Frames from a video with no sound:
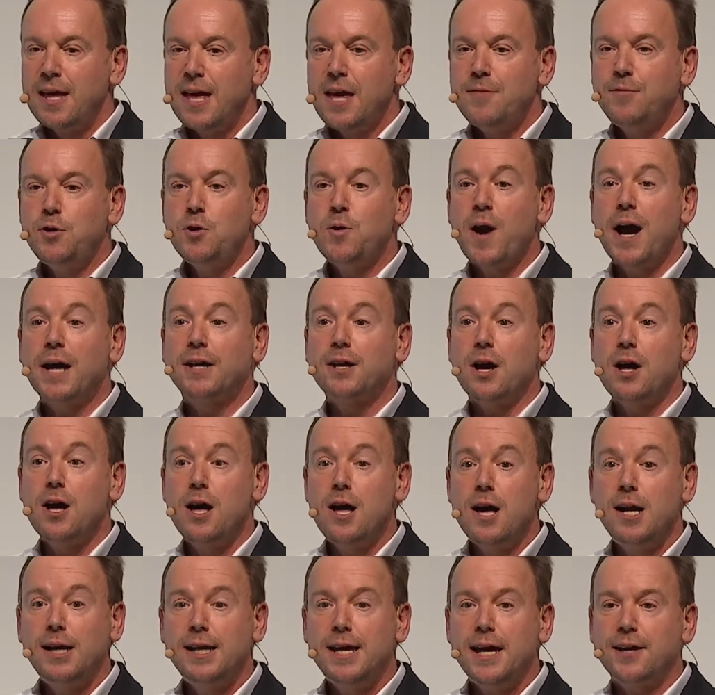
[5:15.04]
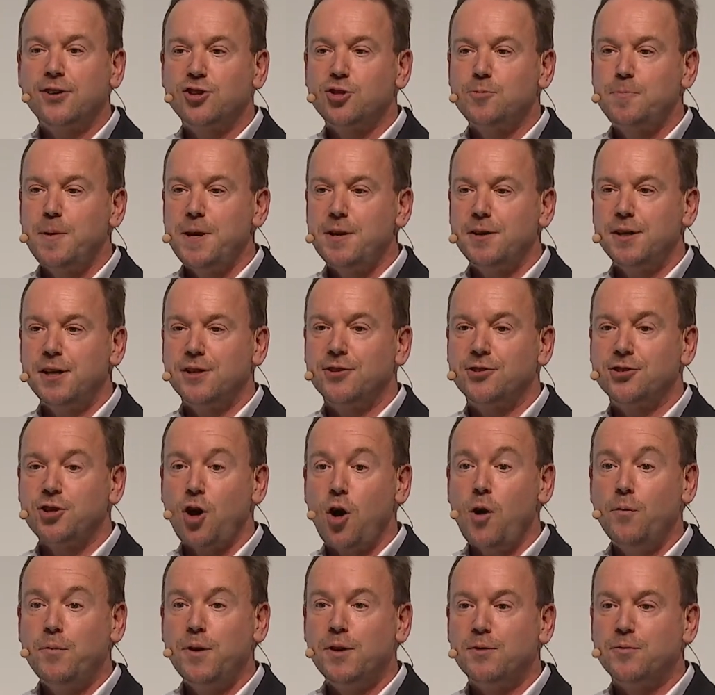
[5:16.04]
if you had early experience
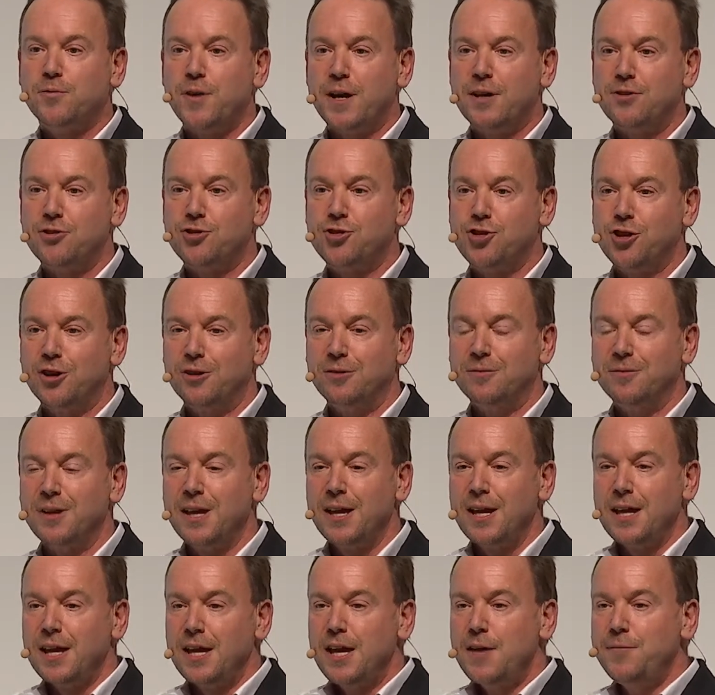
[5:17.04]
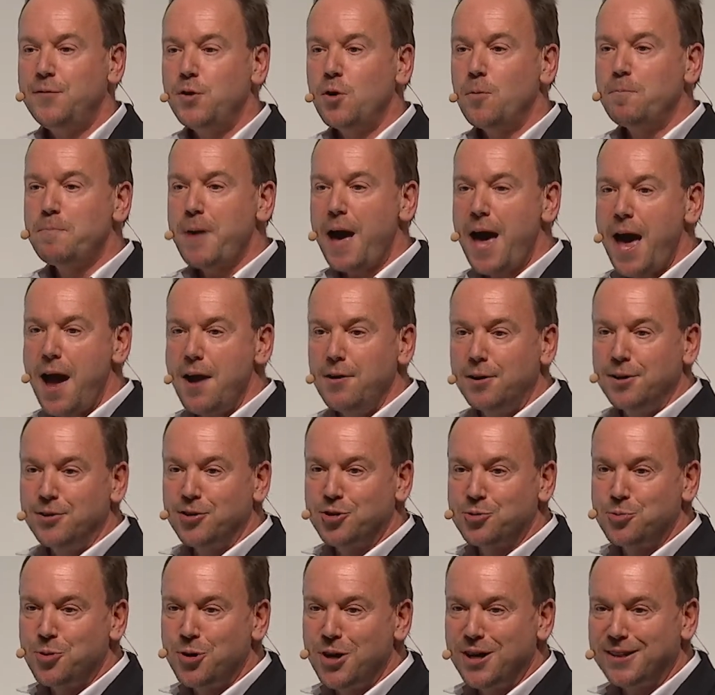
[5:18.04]
of invention, if your
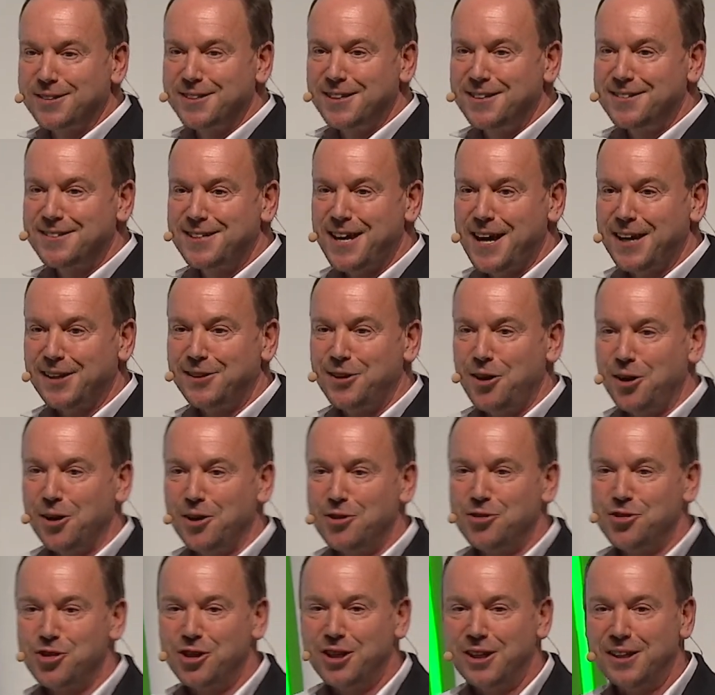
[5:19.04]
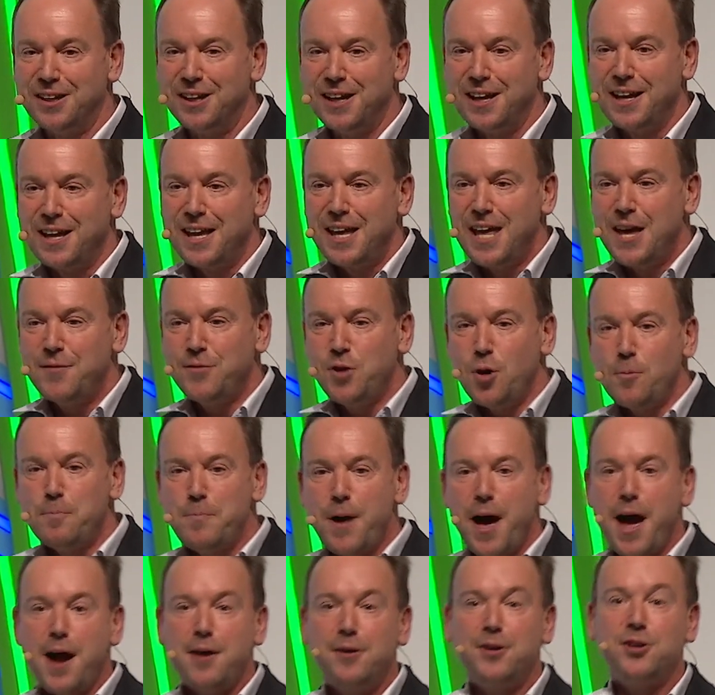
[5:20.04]
parents worked in technology, if your
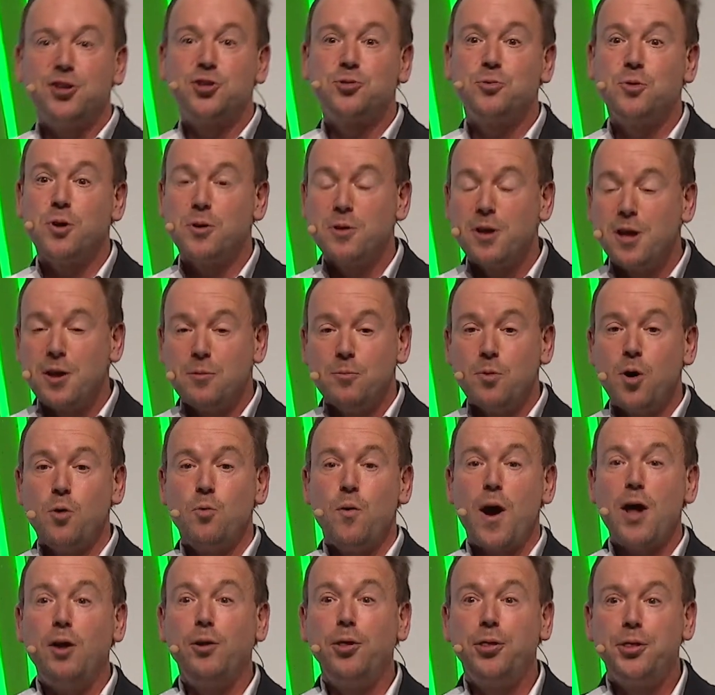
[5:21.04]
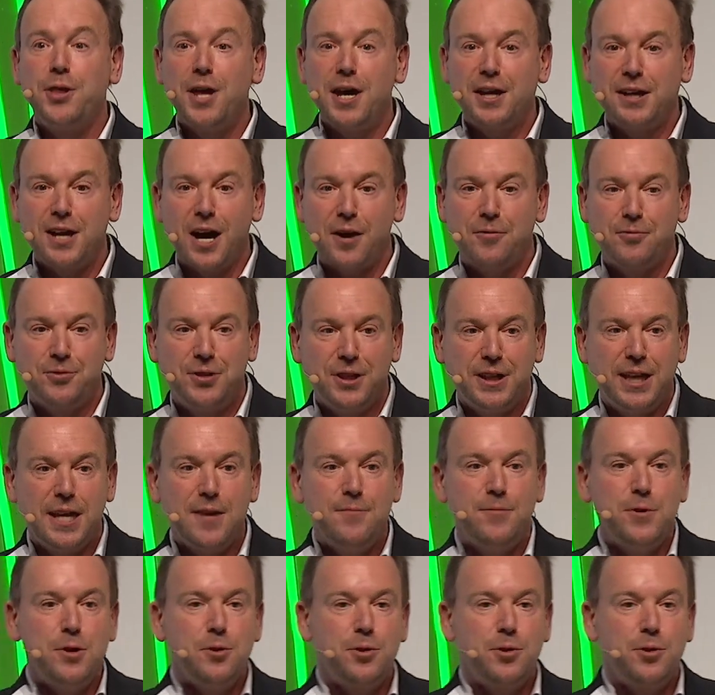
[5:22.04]
parents were wealthy enough to give